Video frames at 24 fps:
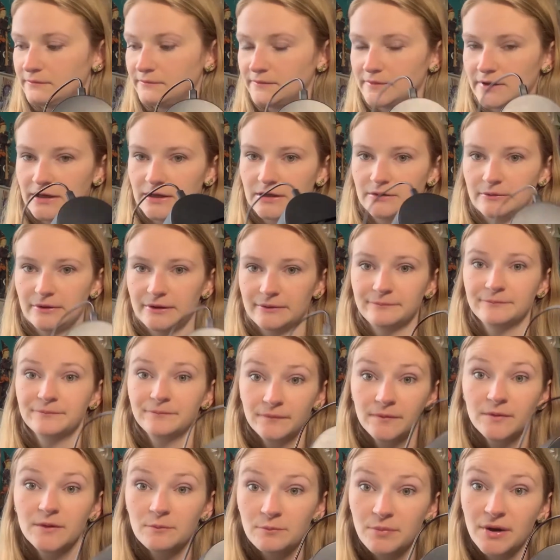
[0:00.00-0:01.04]
Anyway,
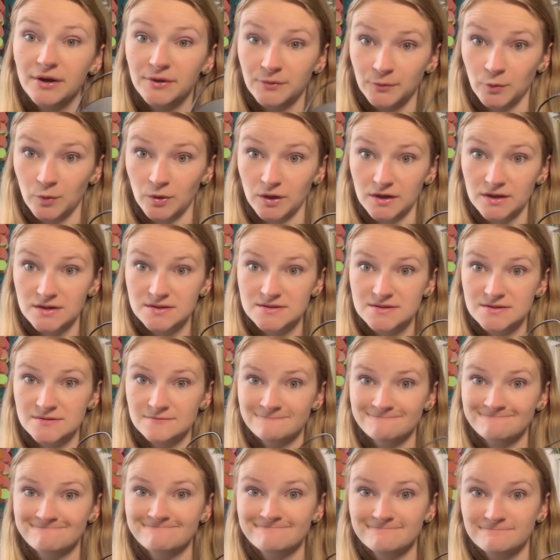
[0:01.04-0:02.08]
the button works
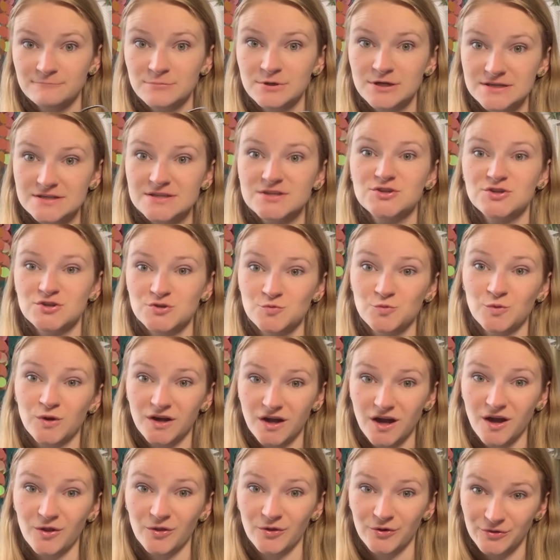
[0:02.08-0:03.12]
because it's just one
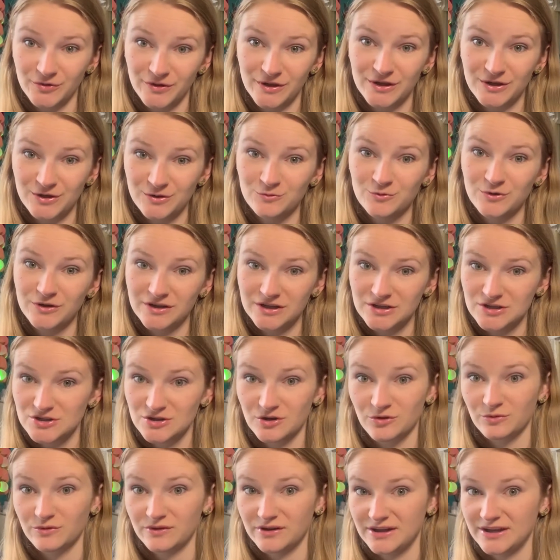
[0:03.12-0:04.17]
color. Like, you really
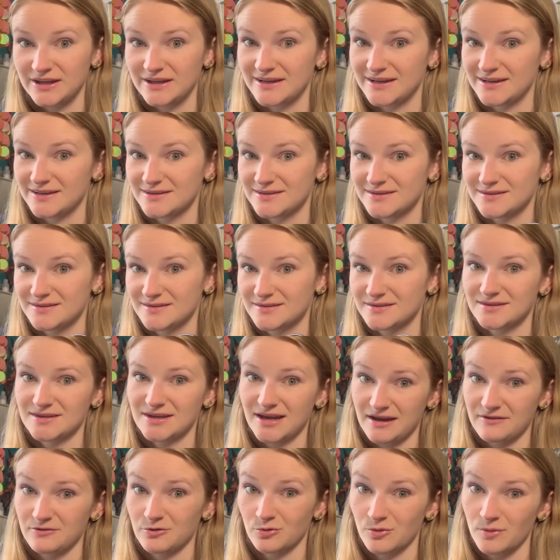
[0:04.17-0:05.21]
don't need it to
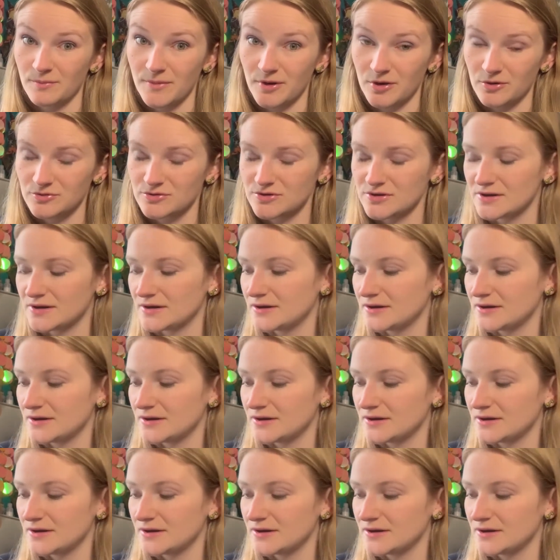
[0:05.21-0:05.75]
have a remote.